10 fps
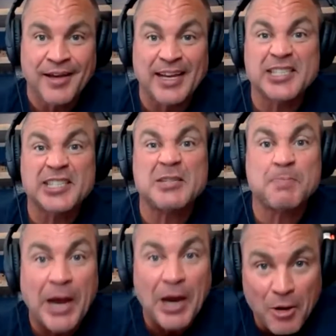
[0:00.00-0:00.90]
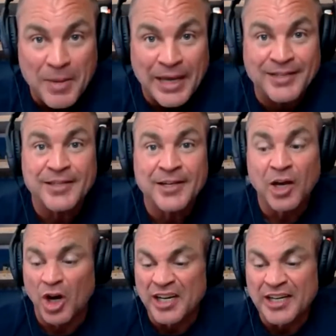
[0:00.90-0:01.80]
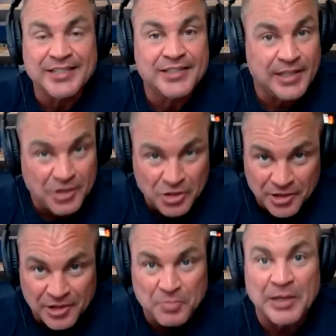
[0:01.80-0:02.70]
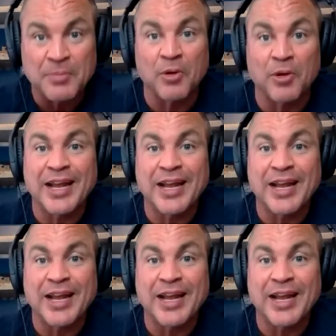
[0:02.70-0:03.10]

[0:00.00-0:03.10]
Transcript: experiment on indigenous people,